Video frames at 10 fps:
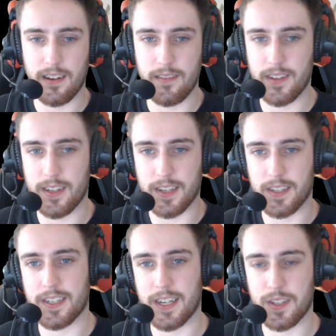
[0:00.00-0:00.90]
it
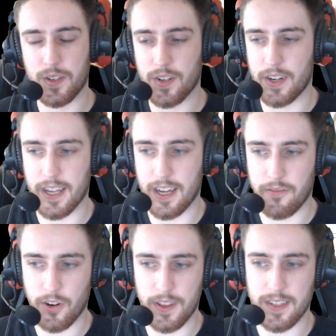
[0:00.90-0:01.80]
tells you, sorry, you can't
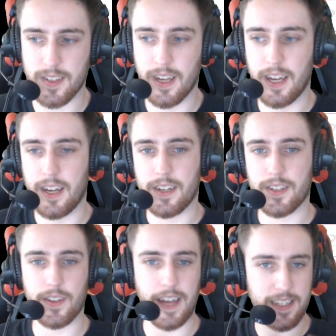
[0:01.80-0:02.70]
afford this.
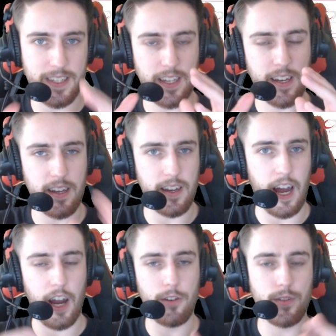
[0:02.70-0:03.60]
So that's the
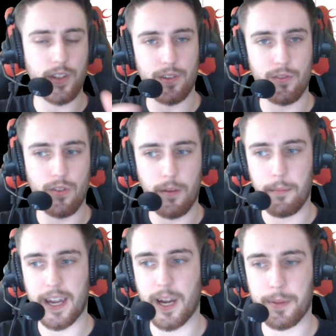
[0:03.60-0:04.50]
how to
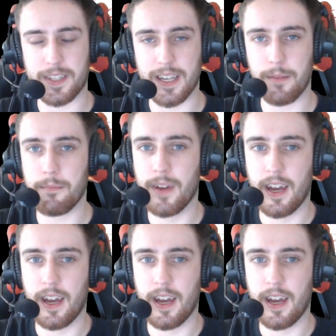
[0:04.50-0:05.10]
make up a team.